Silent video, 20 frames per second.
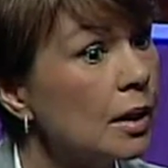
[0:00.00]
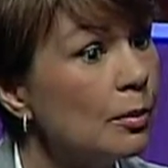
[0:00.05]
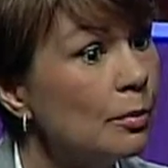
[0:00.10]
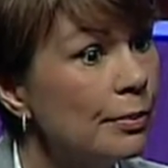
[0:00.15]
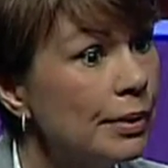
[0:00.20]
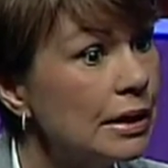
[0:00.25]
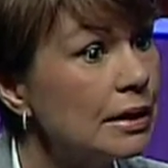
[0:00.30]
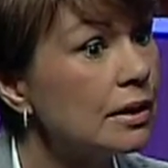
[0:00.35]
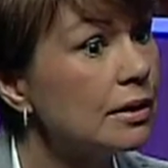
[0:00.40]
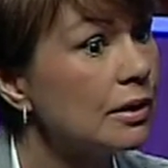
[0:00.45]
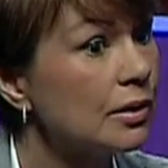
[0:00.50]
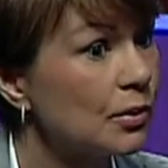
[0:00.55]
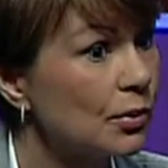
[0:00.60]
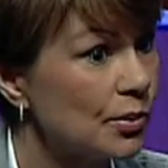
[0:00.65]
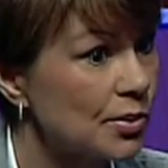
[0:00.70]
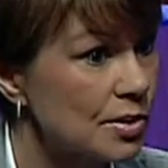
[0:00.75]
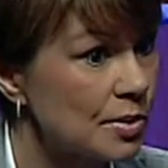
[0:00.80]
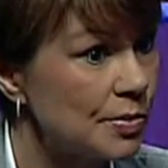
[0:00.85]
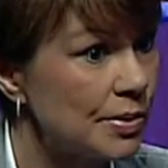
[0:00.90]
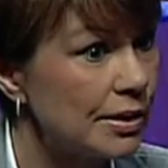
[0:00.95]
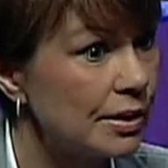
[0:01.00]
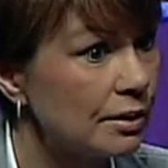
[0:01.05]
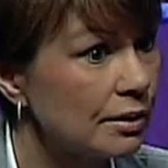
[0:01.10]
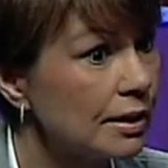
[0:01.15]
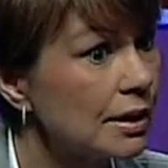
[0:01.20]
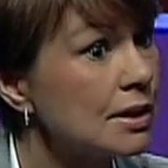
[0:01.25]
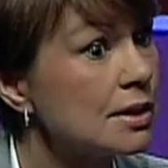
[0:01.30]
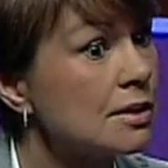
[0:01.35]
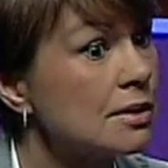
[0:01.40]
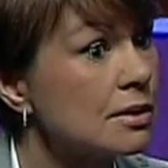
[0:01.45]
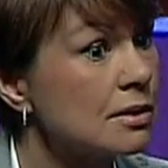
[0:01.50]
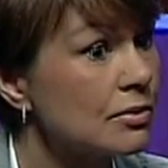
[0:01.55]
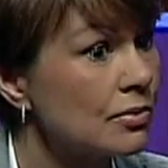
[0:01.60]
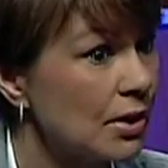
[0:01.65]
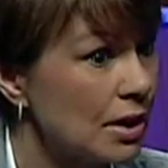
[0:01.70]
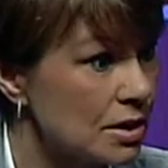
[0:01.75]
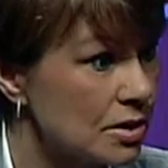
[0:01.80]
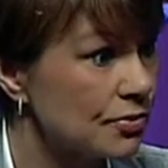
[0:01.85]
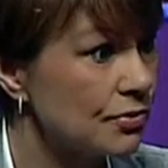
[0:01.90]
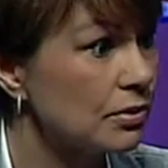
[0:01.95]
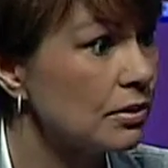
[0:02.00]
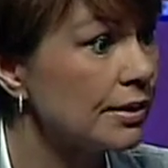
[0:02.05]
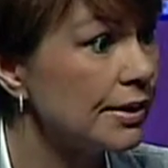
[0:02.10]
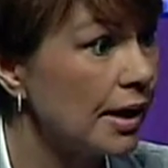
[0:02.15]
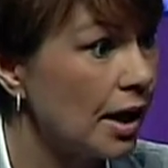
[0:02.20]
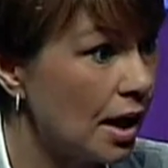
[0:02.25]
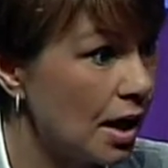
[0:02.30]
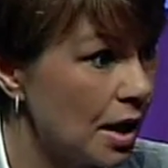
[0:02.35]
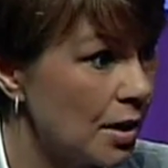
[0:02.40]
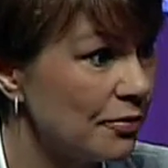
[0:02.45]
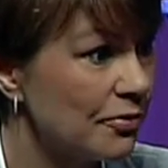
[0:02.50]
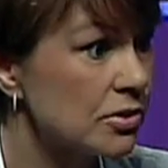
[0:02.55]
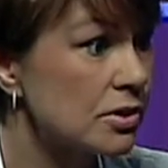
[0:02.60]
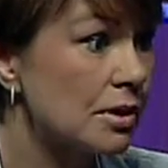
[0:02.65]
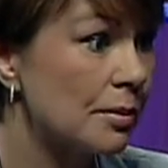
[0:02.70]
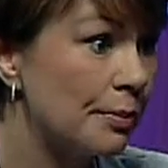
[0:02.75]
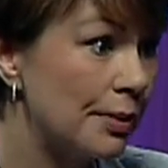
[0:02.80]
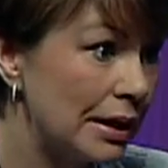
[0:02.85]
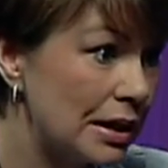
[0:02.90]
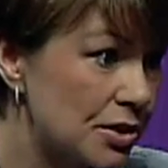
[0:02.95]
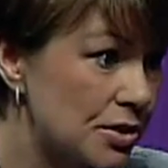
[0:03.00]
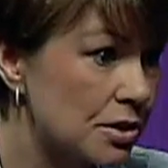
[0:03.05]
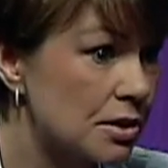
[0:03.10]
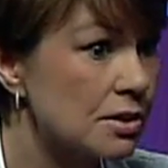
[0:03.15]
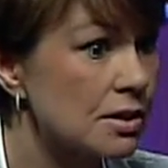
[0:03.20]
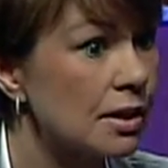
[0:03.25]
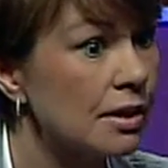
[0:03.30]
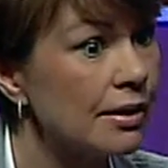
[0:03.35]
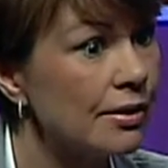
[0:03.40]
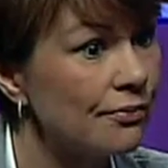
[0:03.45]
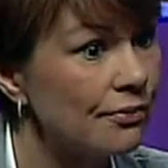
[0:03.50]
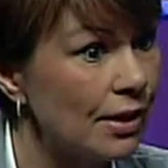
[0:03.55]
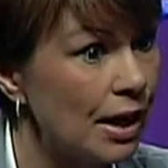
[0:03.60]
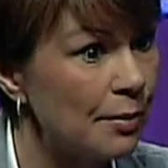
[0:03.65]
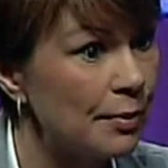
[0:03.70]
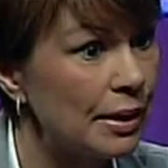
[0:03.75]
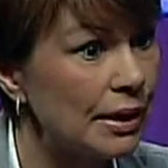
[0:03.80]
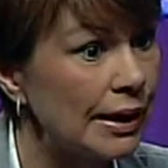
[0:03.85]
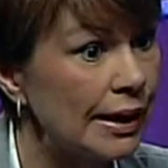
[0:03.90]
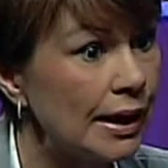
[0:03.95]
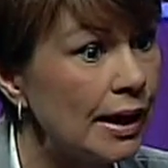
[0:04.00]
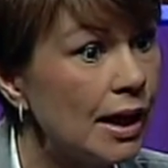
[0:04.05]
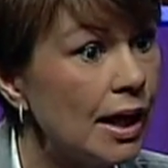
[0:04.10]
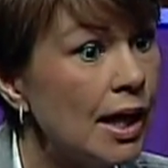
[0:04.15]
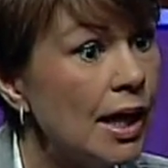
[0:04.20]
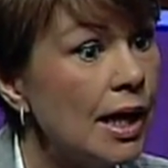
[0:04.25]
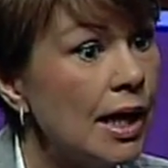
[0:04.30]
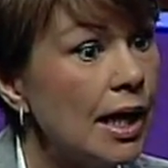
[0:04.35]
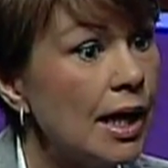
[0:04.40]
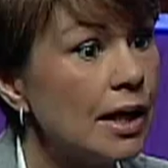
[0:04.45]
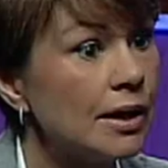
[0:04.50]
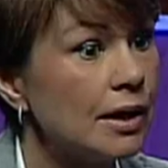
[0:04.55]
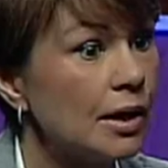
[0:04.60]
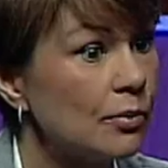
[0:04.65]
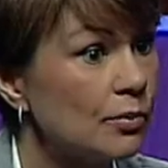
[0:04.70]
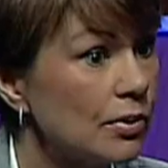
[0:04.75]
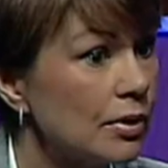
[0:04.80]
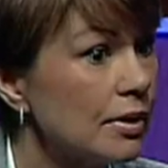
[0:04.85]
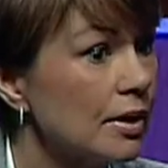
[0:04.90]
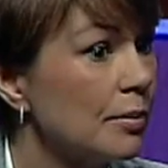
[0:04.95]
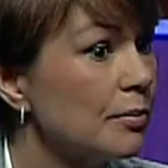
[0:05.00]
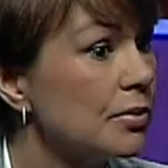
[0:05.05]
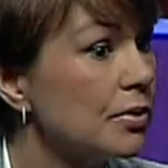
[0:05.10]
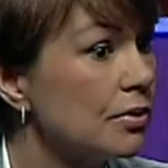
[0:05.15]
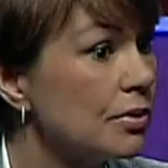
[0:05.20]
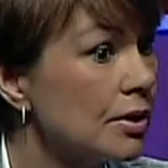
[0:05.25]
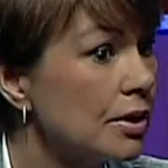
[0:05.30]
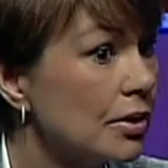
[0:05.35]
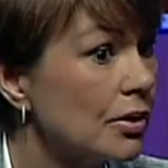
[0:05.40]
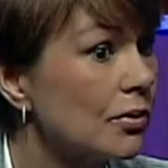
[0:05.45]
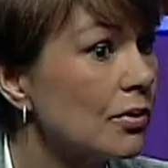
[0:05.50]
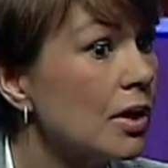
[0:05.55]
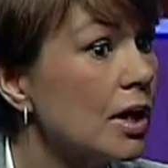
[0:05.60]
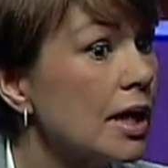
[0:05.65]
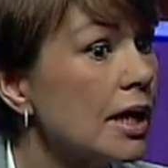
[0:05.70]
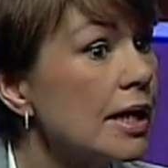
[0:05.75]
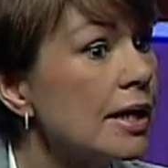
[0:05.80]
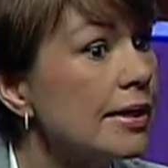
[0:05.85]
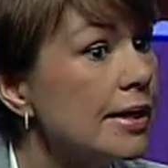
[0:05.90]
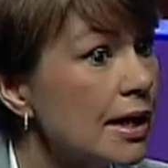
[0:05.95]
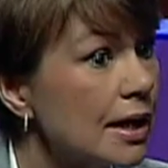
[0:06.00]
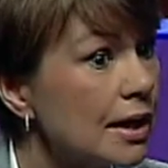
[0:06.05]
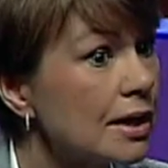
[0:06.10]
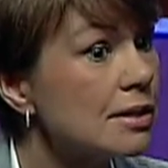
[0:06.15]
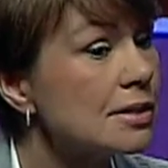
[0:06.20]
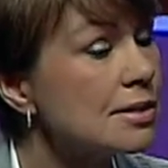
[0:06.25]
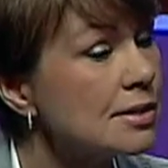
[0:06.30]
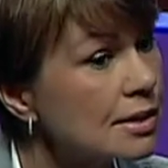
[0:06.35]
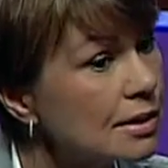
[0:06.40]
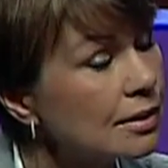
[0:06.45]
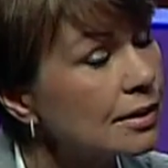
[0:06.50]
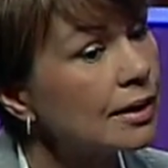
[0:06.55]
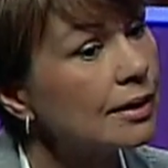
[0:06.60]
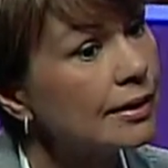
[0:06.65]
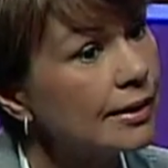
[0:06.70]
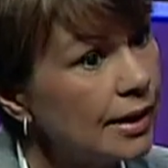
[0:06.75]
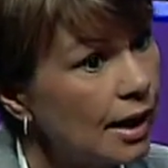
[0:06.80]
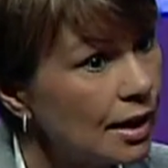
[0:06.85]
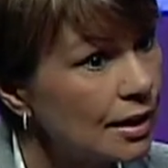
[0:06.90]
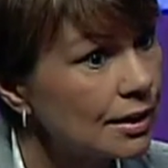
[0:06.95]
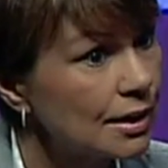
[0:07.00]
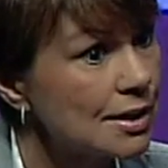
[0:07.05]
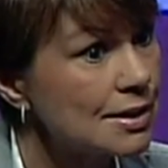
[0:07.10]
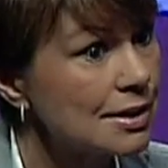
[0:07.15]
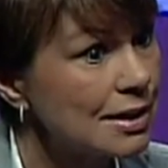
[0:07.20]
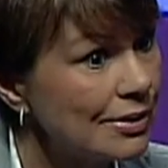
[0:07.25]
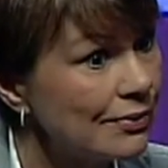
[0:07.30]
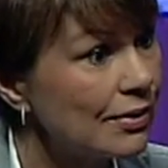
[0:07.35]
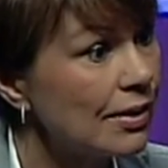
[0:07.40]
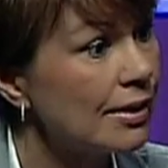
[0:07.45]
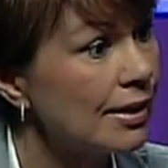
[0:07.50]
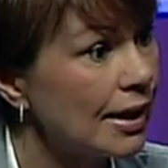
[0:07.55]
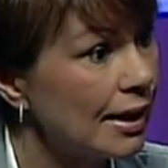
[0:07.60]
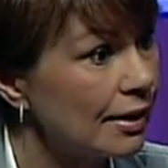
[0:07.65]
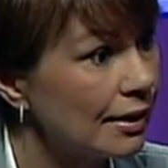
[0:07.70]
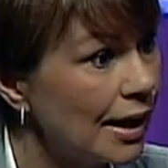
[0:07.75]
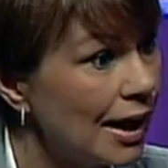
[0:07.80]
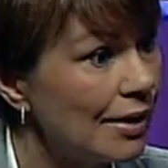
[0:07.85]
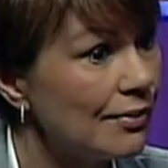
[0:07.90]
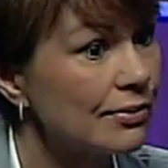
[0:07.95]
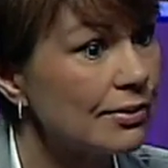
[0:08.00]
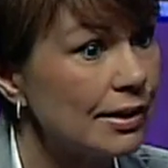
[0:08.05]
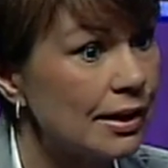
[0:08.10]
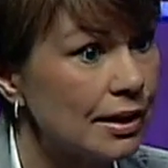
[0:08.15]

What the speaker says: Being in a hospital, it's stressful time for the patients and the family, and I want them to know they can still contact us even they left.